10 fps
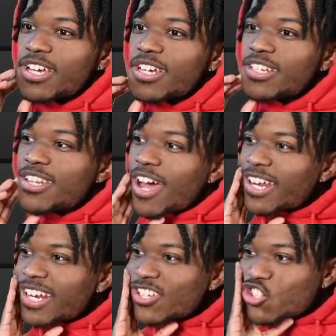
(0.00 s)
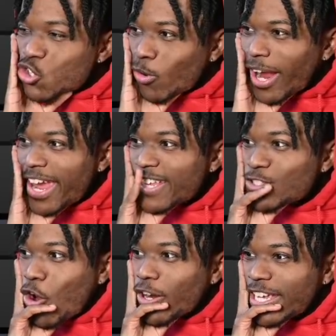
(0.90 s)
None of these trades
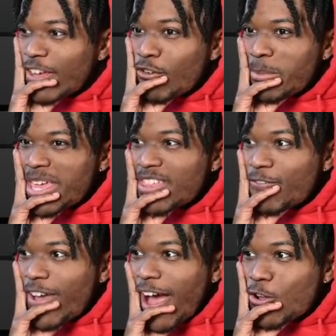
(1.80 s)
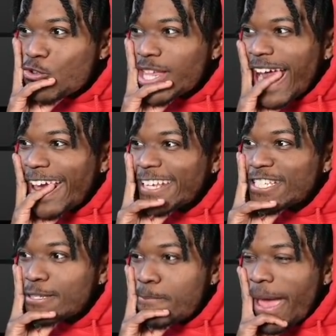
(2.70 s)
are giving me the value that I
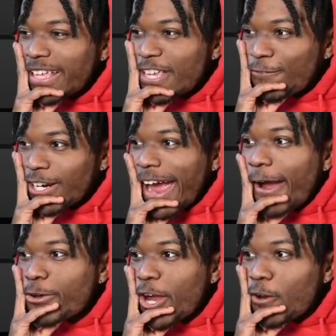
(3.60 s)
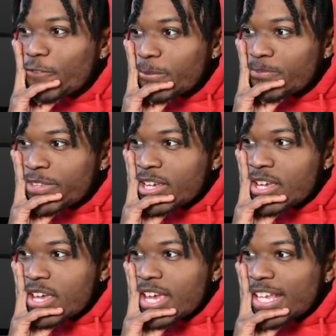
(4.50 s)
expected for Kyrie Irving.
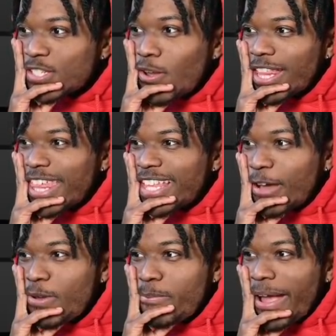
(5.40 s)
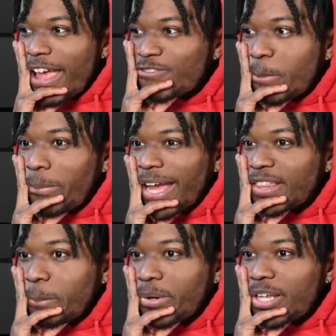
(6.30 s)
So I think that we might have to bite
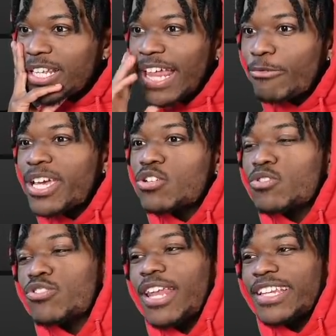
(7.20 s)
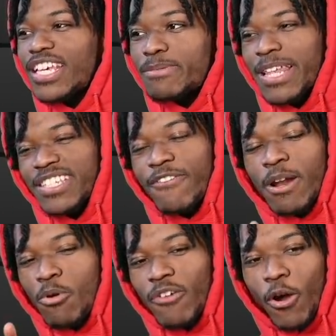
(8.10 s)
the bullet. Like, we could do a trade like this, but that's giving
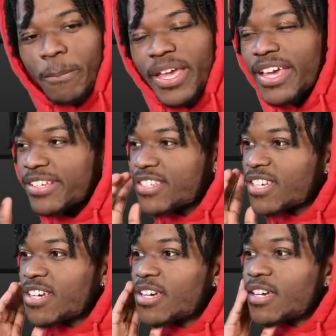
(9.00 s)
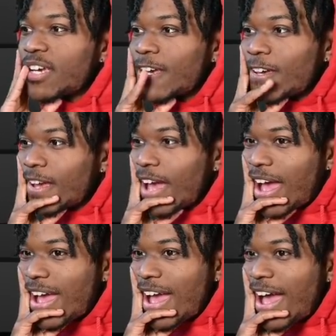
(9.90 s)
up one of our picks.
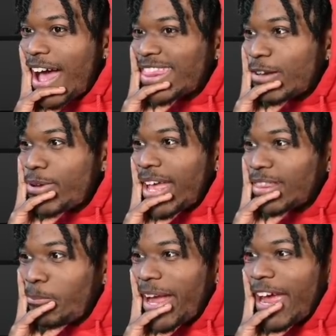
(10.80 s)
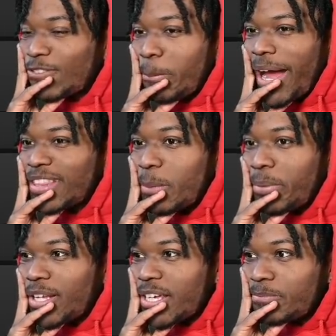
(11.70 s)
I think we have, might have to bite the
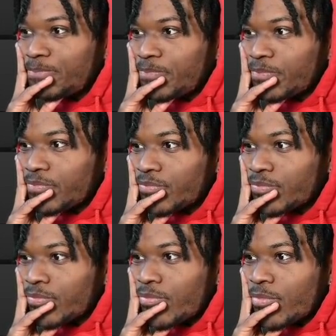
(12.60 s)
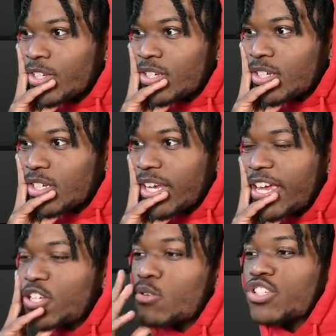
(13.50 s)
bullet
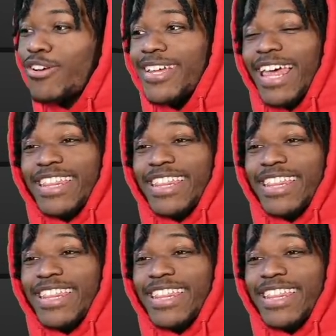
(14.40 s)
and do a trade like